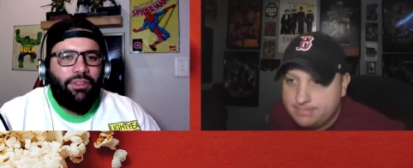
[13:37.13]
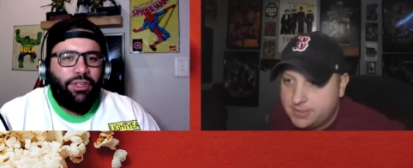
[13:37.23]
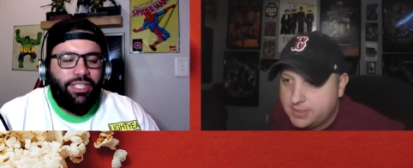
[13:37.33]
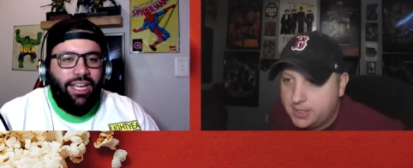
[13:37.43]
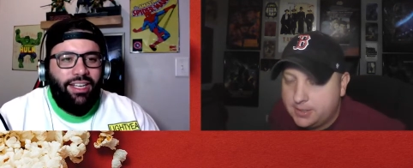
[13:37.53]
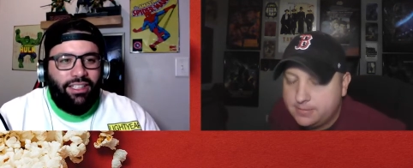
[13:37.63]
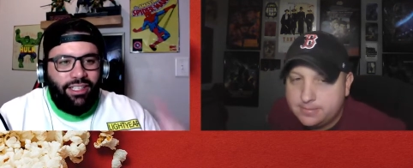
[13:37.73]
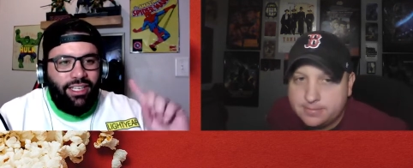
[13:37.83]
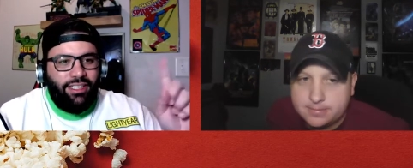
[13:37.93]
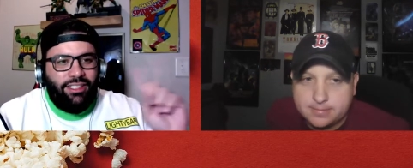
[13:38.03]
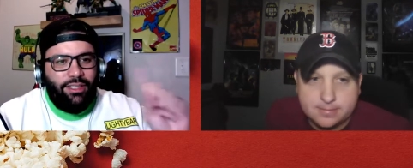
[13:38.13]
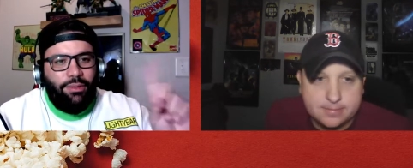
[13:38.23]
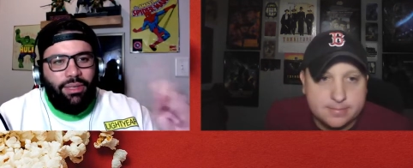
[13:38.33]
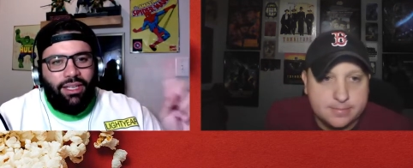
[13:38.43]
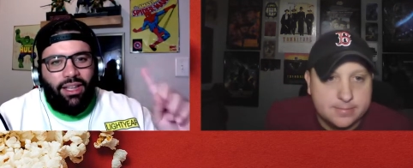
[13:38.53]
Speaker 1: So technically, he could still
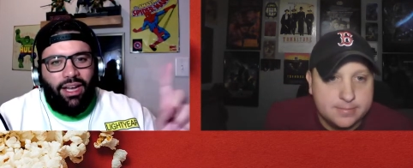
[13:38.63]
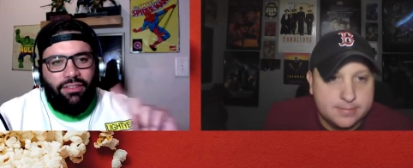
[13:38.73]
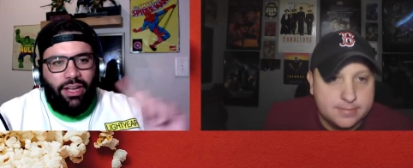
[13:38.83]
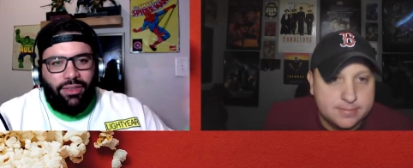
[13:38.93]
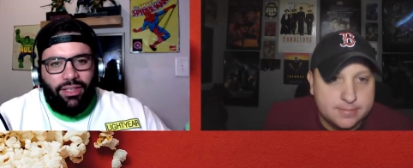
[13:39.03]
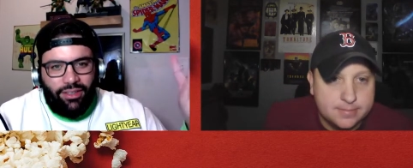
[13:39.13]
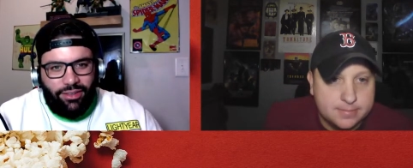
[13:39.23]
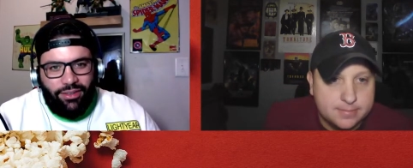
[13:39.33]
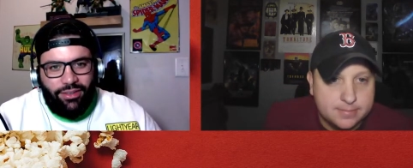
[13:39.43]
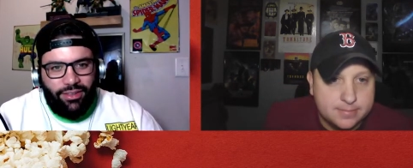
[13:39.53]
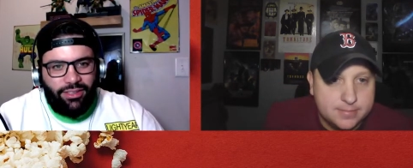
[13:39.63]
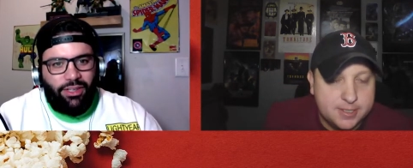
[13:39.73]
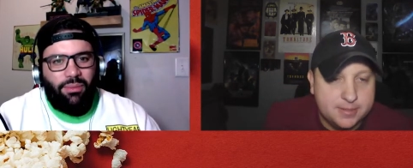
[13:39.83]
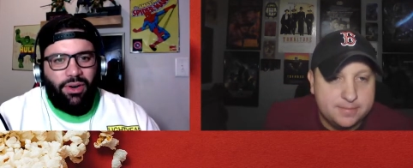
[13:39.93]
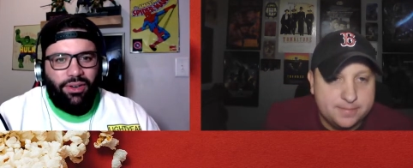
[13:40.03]
be alive out there
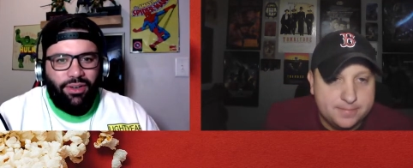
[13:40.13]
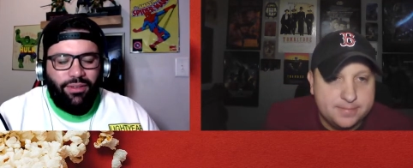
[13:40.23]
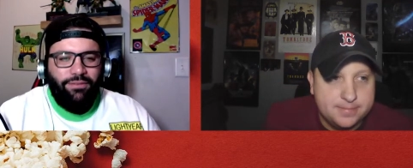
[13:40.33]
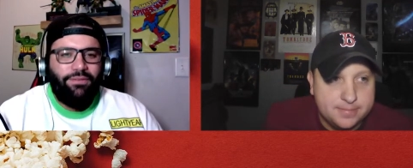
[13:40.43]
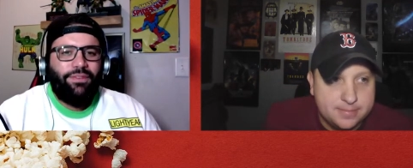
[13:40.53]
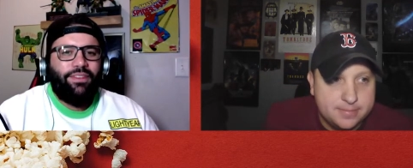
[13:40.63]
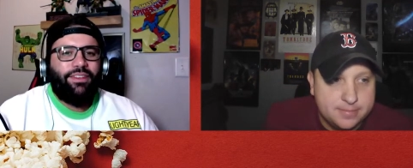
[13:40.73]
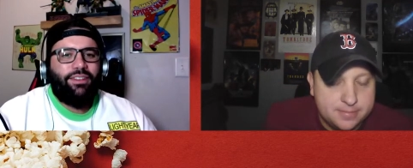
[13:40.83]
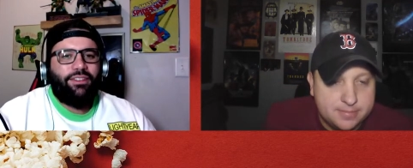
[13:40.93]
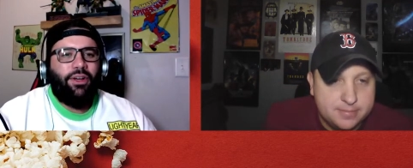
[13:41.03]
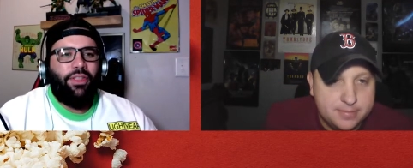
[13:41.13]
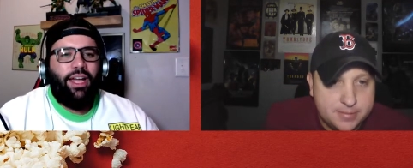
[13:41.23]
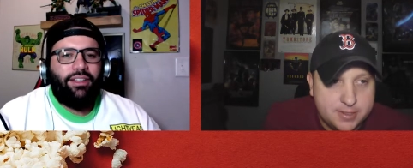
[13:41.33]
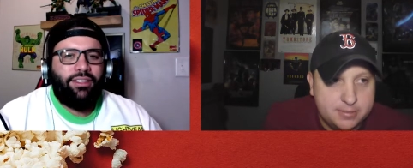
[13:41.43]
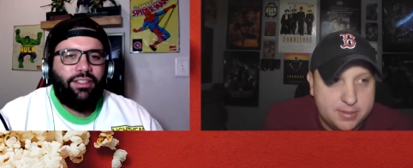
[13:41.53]
somewhere. Yep. So
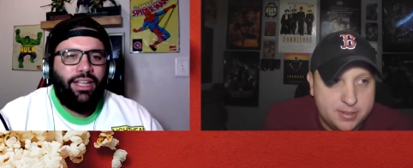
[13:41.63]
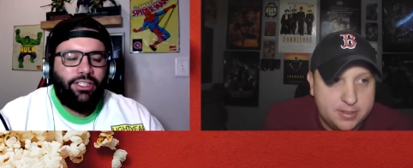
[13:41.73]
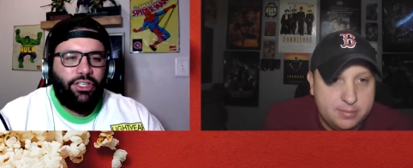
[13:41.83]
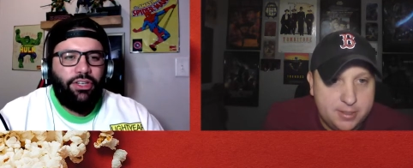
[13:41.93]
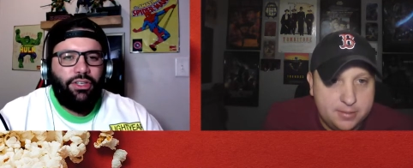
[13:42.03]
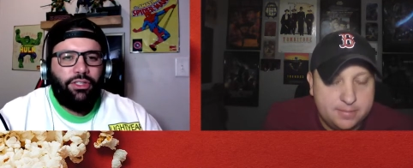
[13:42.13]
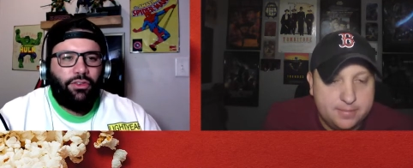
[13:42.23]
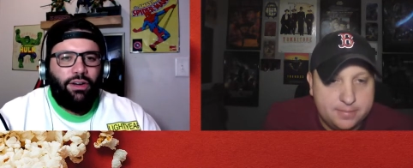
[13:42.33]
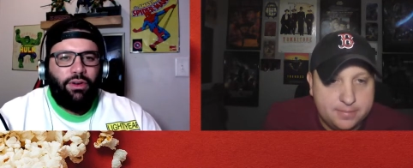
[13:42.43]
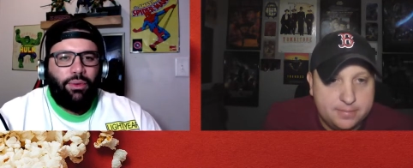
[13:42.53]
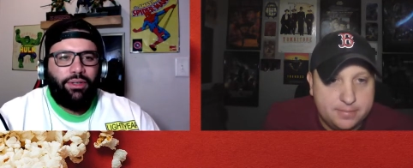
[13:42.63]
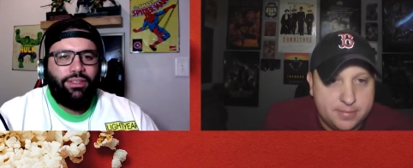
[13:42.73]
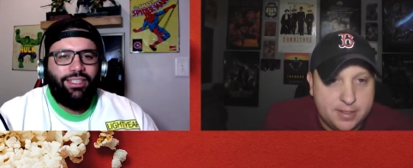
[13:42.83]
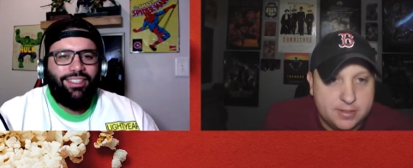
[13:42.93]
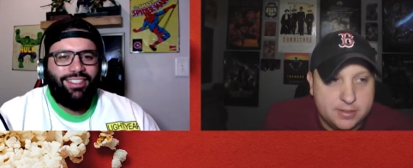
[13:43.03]
that's yep. that's good, good news. for everyone.
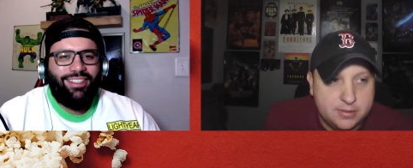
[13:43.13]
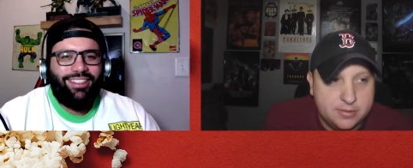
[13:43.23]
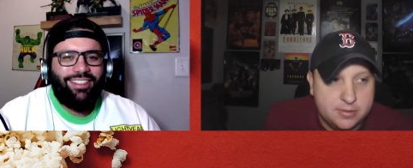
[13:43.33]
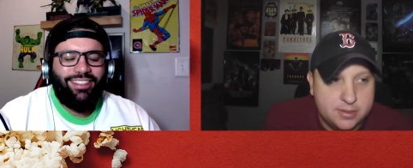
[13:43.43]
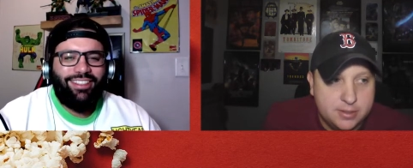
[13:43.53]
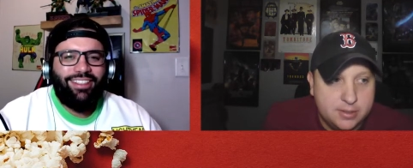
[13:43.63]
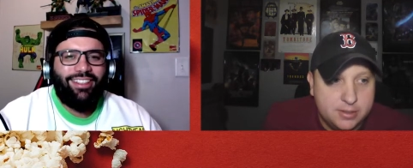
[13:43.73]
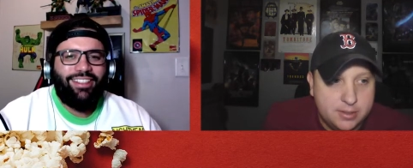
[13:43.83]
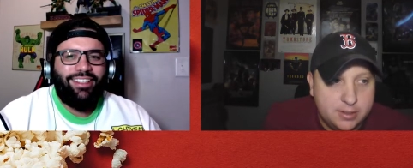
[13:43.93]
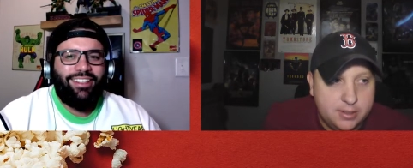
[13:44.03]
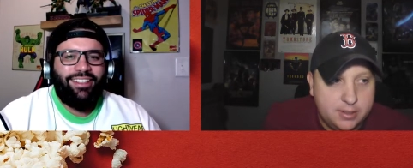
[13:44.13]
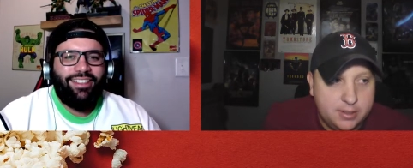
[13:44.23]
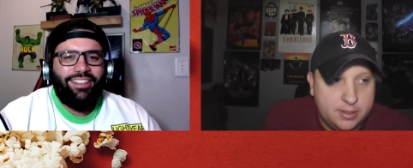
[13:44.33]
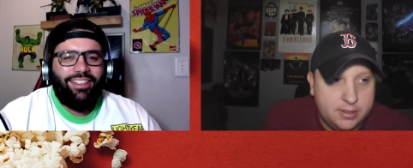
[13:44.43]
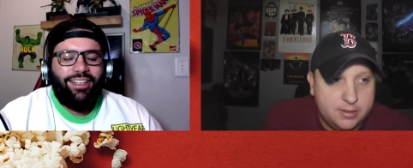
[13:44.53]
Speaker 2: That is good news. And
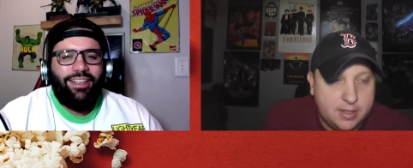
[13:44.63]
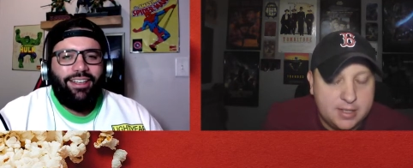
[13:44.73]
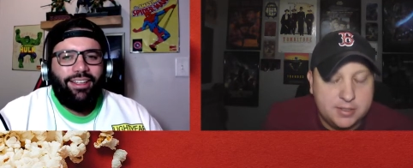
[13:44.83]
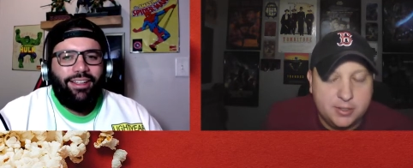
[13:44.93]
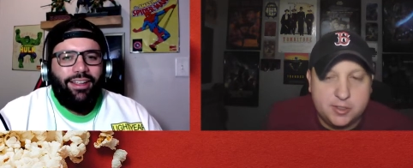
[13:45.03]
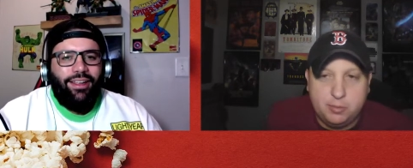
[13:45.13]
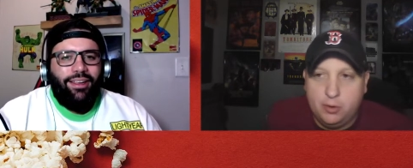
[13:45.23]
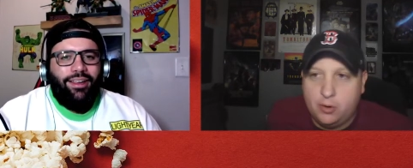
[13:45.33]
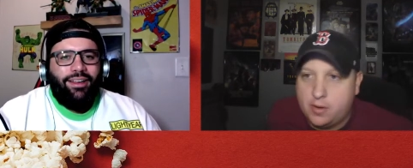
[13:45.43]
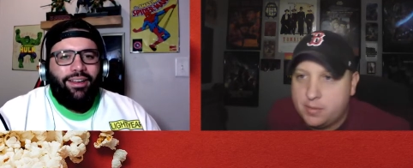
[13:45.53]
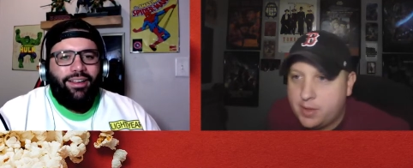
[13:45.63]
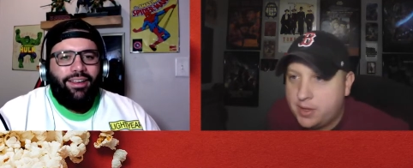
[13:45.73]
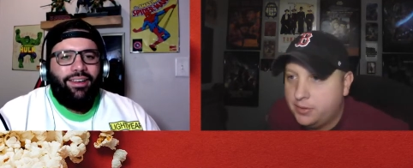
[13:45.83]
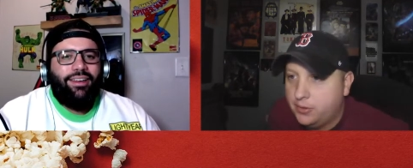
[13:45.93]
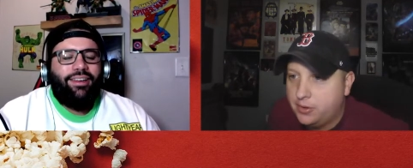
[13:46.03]
uh, lots to explore on the
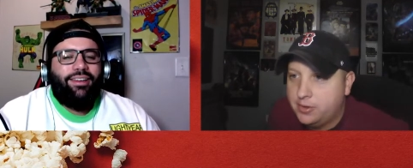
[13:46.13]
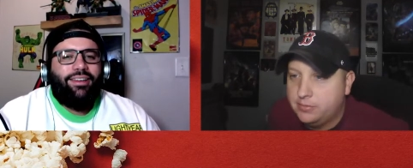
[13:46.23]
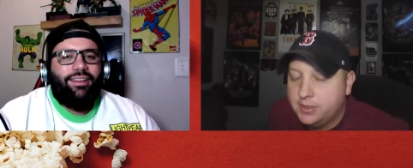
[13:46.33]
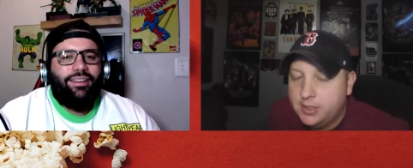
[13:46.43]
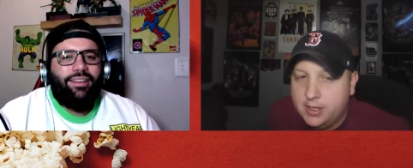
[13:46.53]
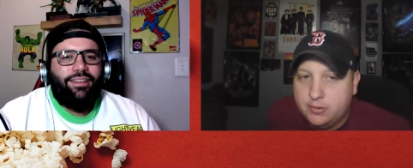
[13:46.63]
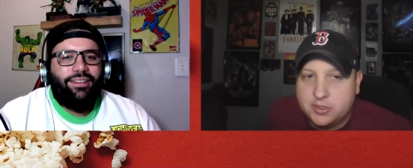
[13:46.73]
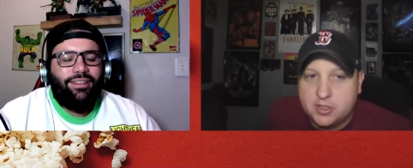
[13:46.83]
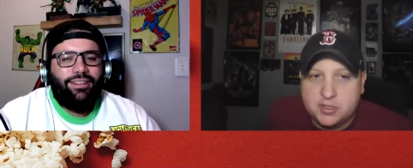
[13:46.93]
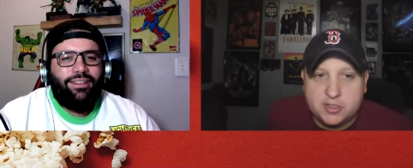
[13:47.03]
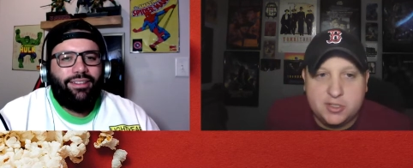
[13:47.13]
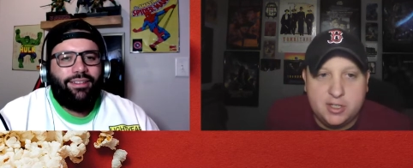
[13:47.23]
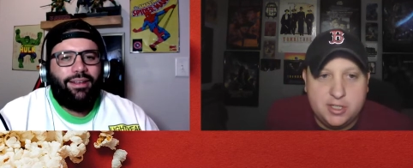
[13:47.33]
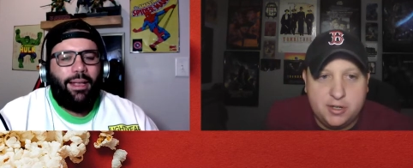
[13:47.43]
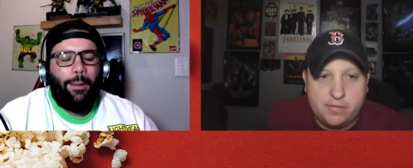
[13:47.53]
Mandalorian, which is just
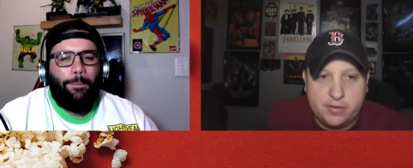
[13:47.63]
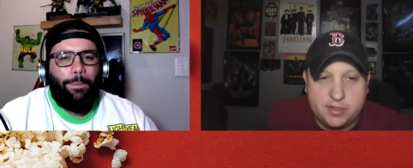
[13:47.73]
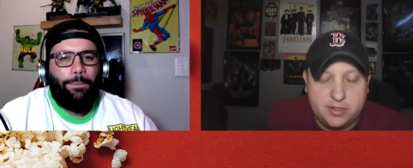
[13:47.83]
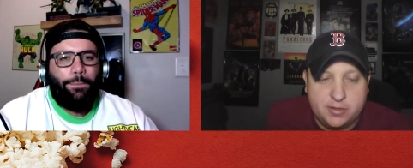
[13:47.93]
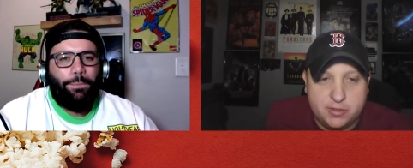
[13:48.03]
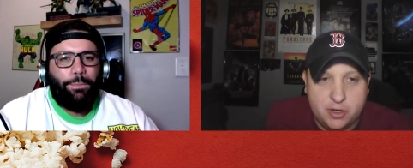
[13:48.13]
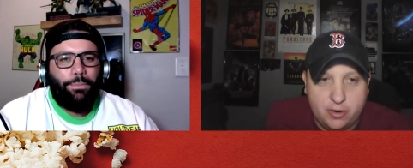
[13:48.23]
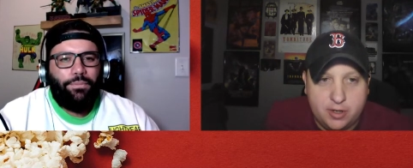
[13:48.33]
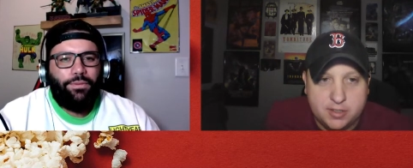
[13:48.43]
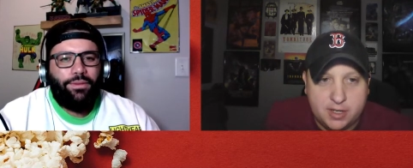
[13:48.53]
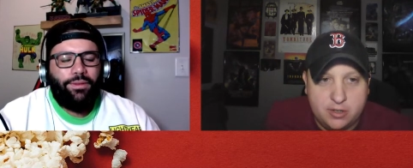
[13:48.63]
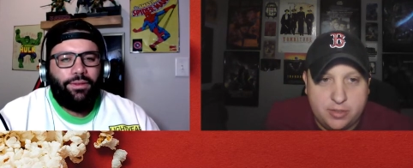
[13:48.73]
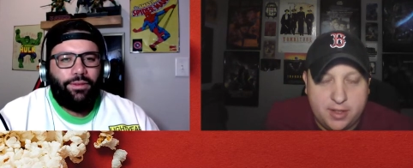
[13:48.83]
such a difference in the show. Because like you